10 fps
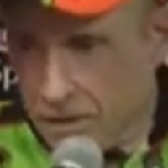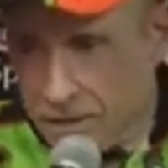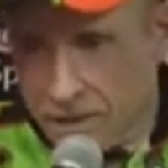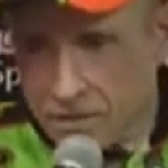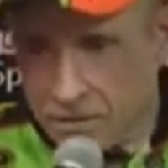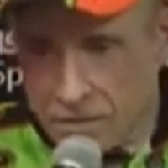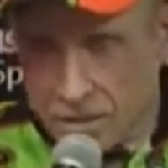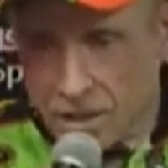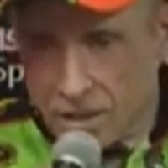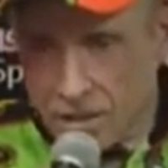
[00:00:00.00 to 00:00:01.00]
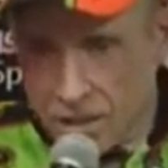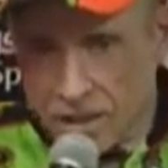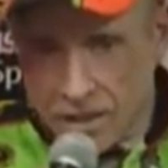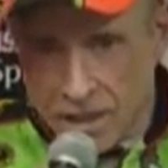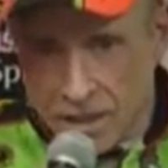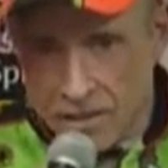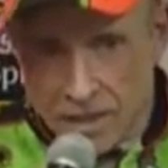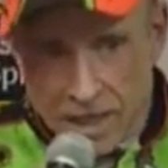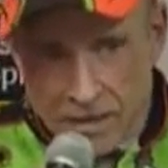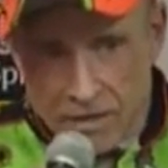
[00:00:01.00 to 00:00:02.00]
This is
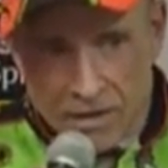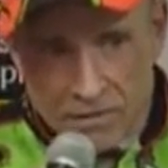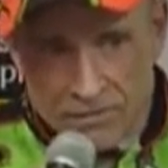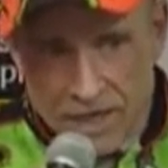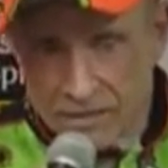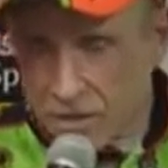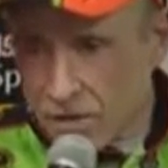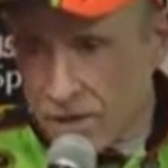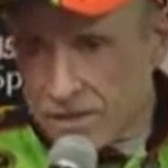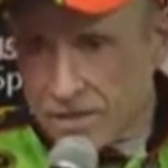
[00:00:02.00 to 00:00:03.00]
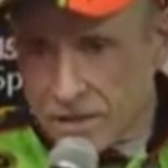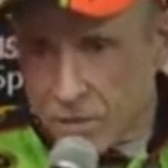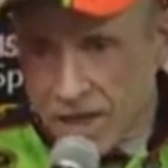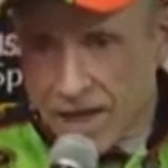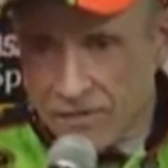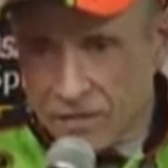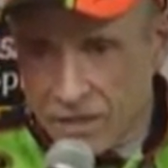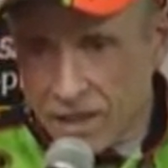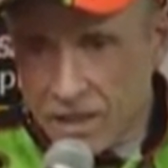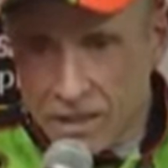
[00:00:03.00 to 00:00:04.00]
the era of NASCAR racing that we have
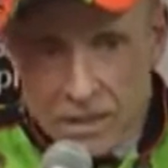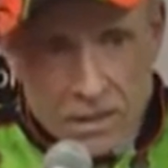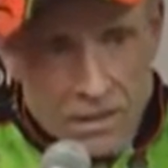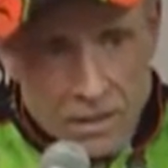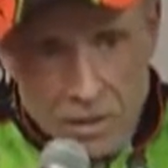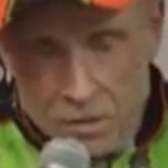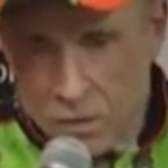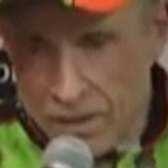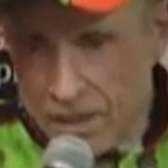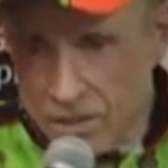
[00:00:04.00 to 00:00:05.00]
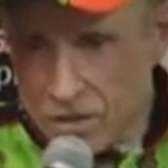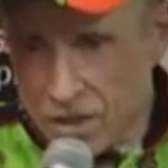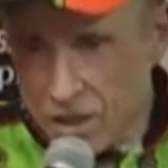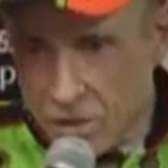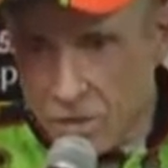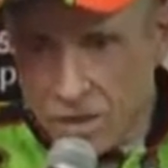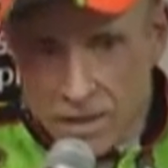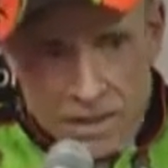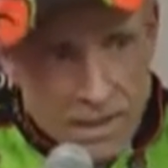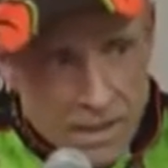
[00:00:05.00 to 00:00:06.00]
today. You know, 20 years ago,
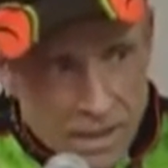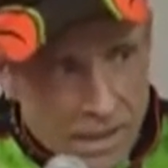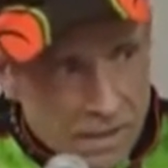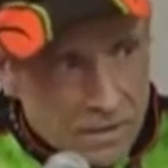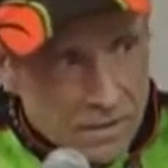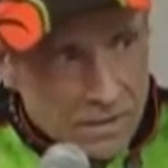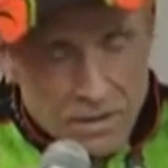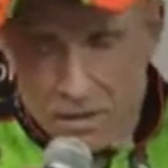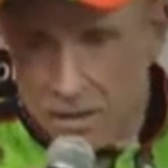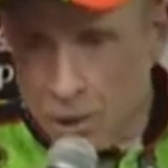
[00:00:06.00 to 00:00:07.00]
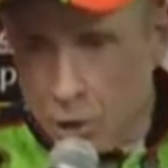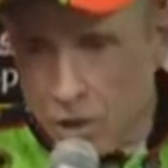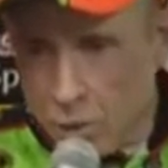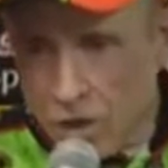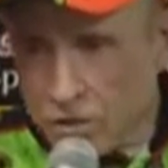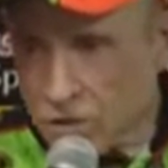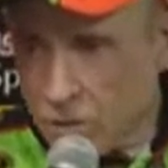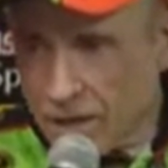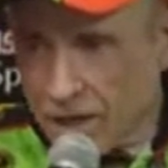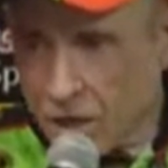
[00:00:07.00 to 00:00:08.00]
you know, there weren't so
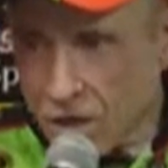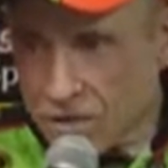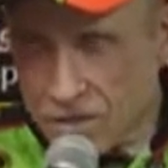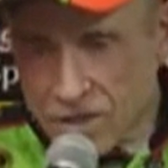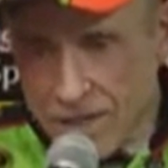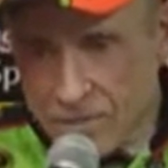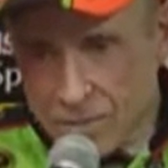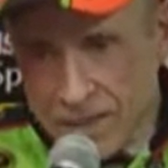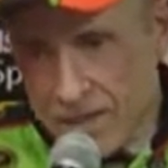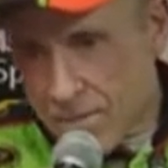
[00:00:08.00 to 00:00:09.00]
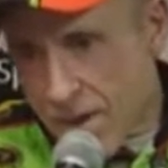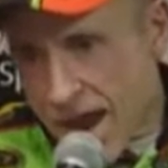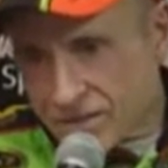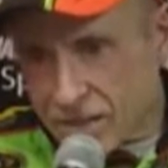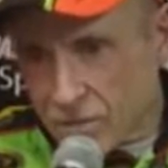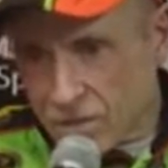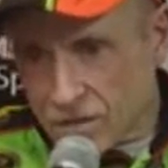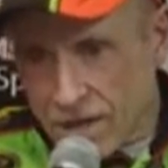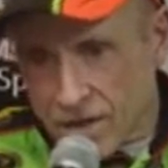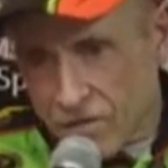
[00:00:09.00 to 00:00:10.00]
many cars the same speed, and passing was
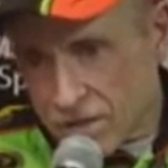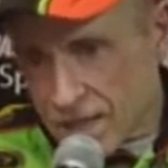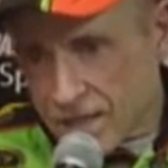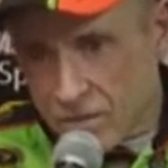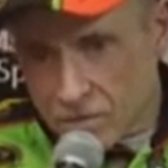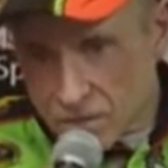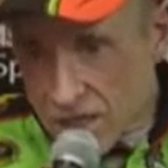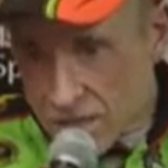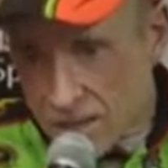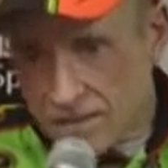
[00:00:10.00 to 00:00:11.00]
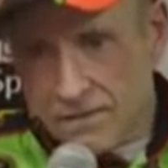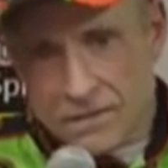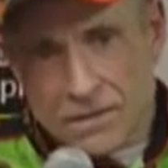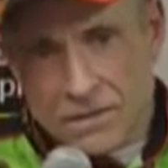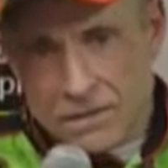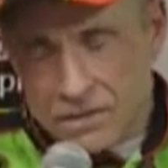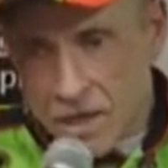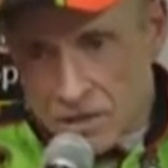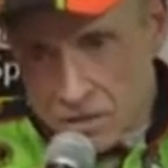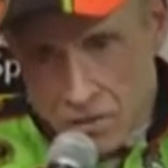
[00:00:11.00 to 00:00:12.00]
and overtaking was easy.
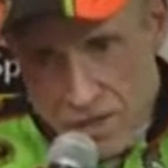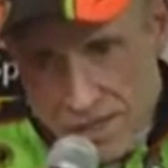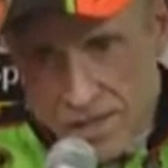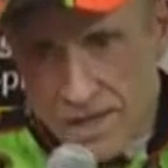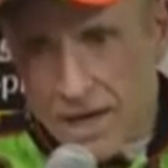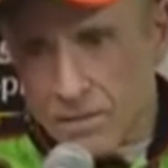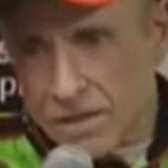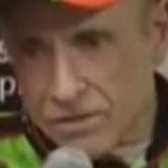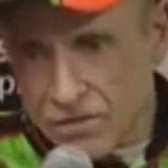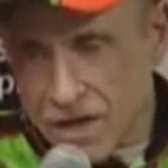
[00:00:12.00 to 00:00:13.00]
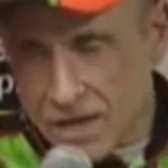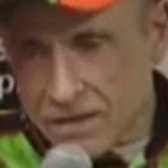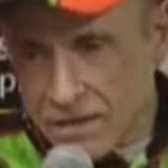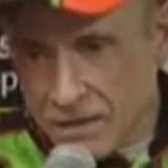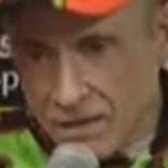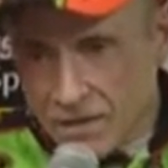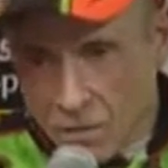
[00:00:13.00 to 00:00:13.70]
Not so easy now, because you've got the